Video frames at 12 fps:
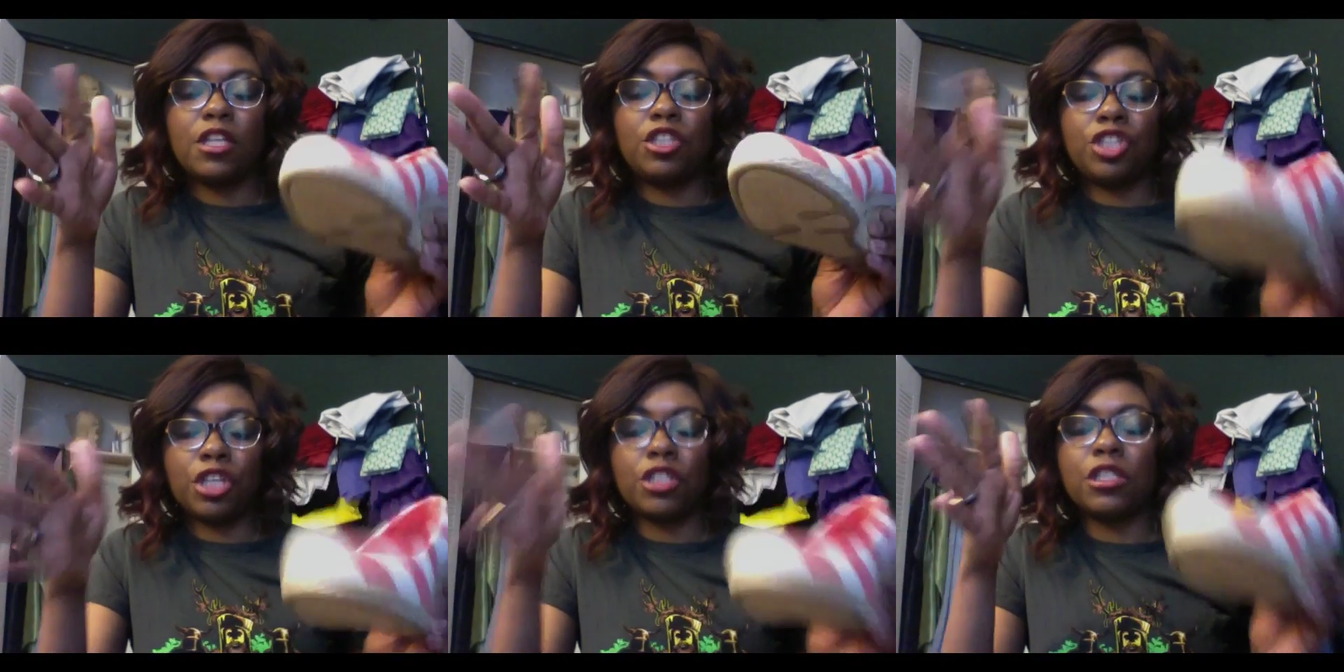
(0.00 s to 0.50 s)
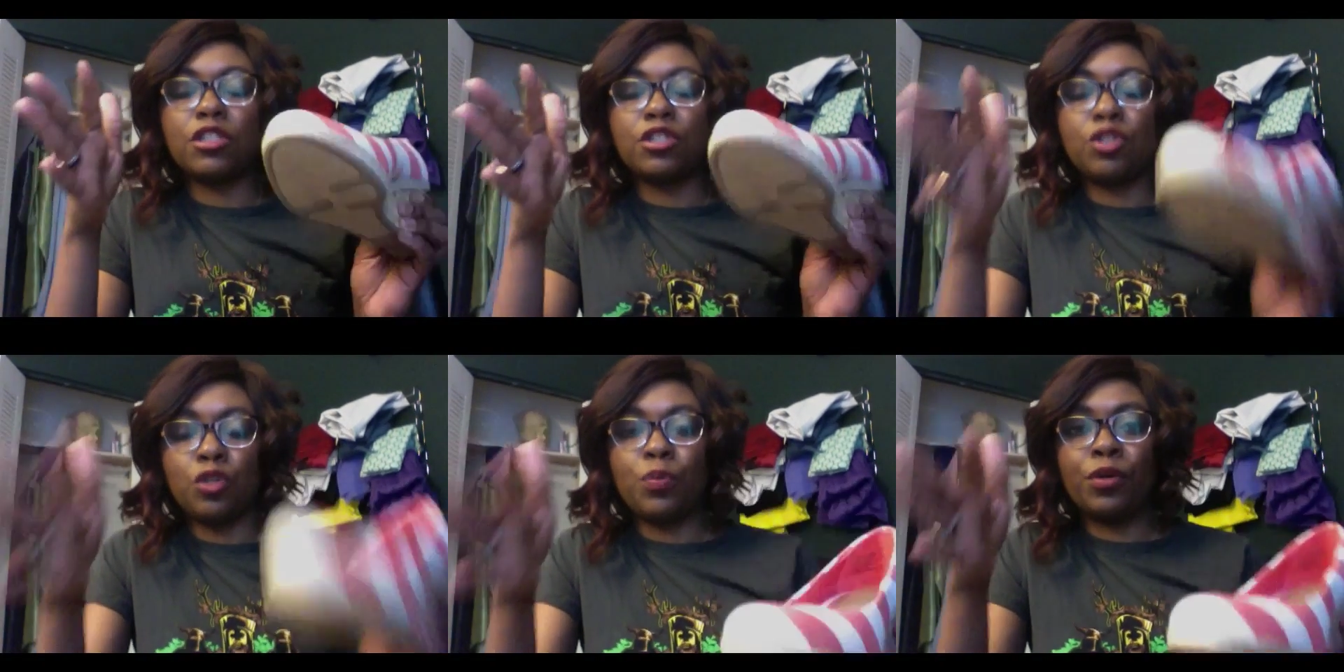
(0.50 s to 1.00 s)
Just a
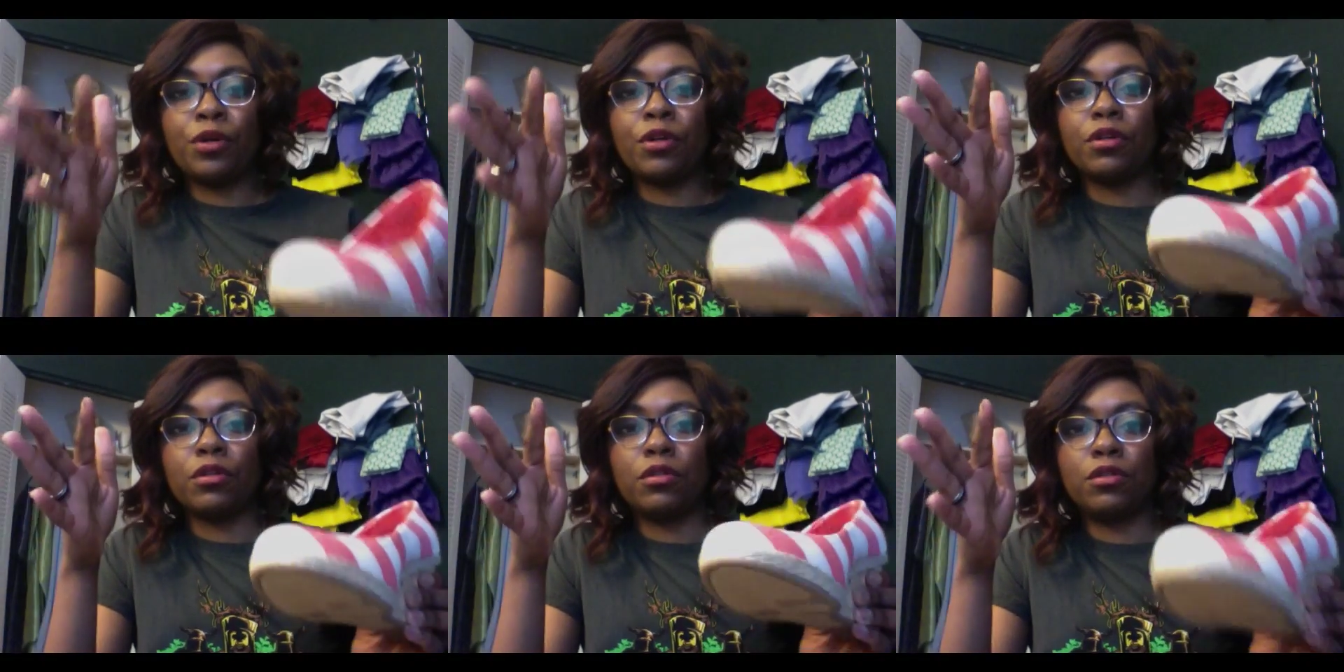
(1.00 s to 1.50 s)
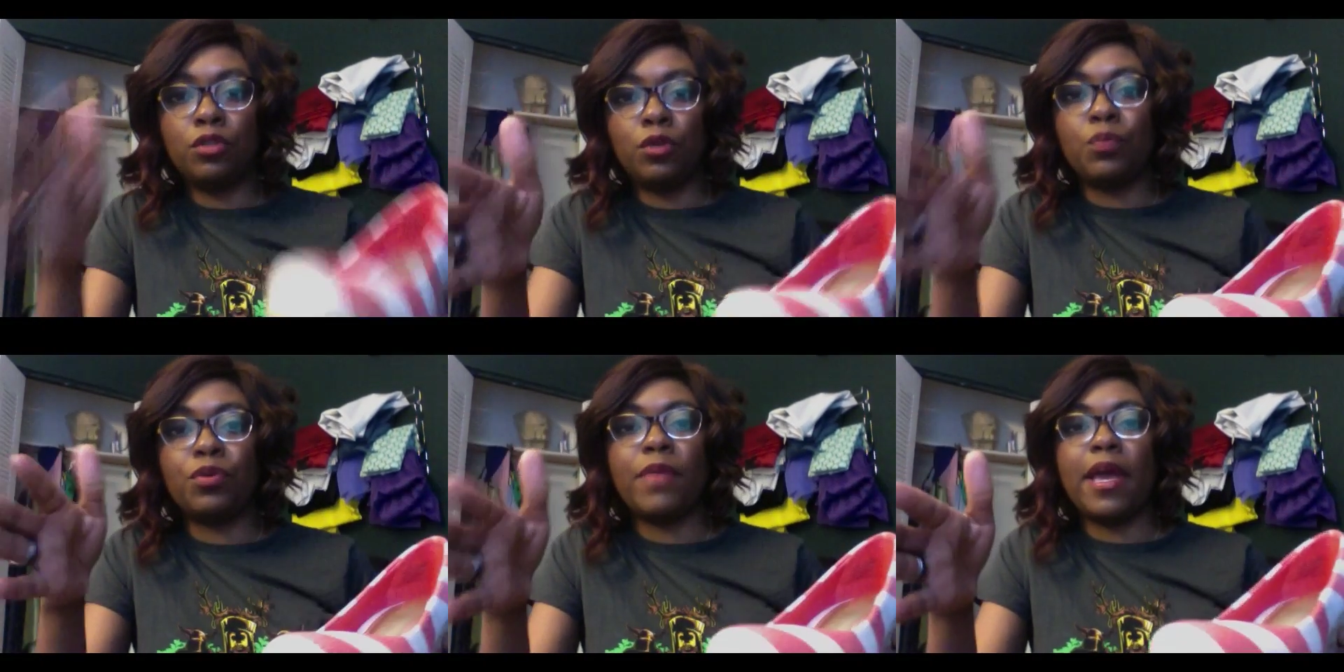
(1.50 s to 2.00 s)
super,
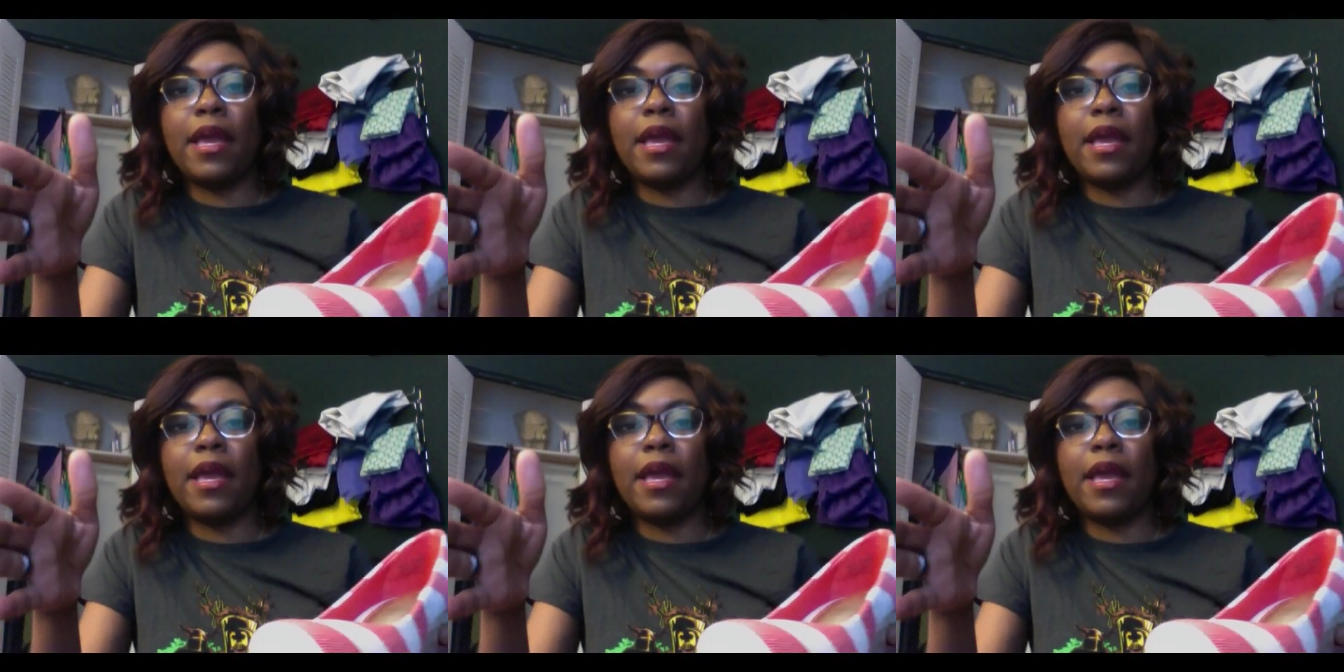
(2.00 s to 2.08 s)
super bad